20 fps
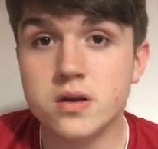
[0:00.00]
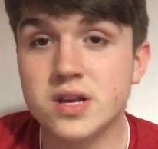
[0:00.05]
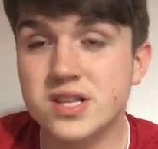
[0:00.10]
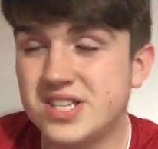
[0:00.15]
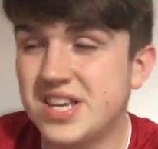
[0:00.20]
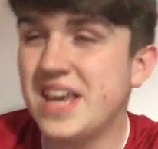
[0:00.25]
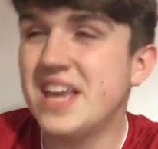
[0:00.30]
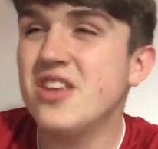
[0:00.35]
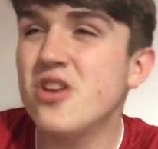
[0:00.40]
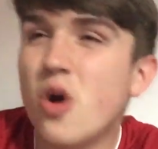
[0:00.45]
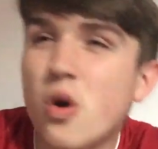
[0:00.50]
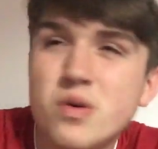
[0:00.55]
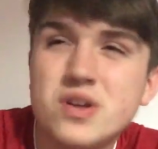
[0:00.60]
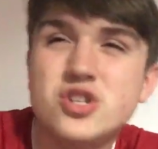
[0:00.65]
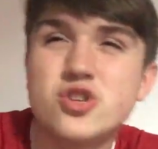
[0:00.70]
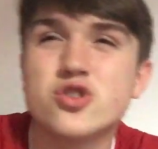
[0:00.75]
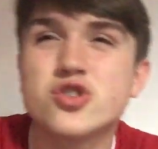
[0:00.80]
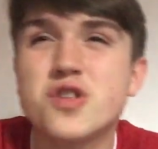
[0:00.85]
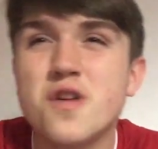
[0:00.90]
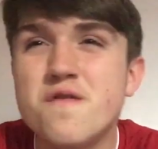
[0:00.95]
Coutinho,
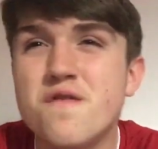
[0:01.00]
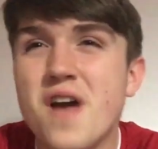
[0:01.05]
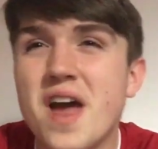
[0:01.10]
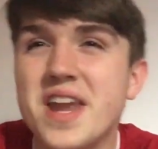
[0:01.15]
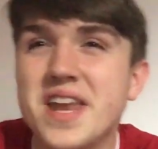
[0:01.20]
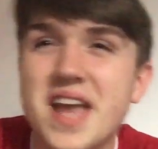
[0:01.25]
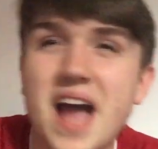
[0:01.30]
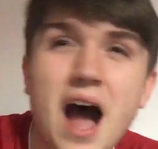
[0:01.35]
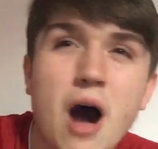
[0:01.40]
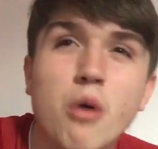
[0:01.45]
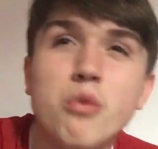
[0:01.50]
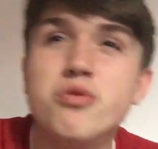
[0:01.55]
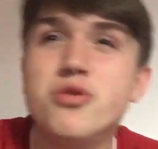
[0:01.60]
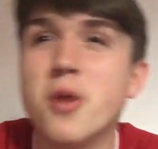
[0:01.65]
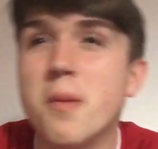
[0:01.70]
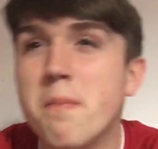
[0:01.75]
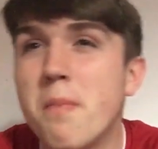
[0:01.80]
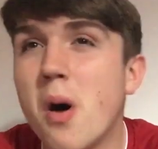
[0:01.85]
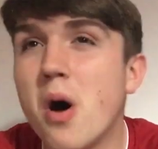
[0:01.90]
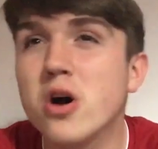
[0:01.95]
he's just a very out
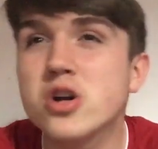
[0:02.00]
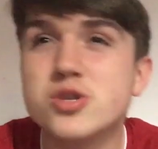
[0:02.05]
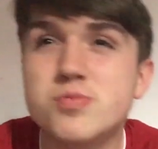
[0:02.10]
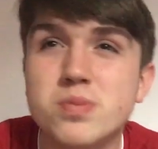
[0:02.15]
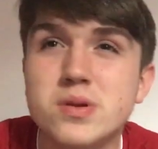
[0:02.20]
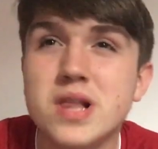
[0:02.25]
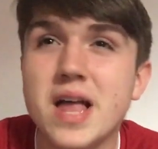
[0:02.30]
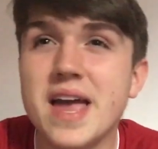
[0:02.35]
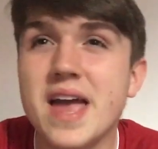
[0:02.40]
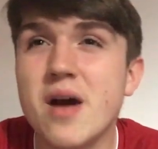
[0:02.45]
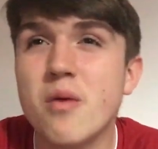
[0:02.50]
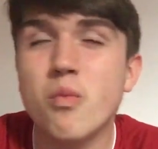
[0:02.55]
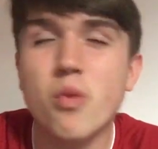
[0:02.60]
the box player.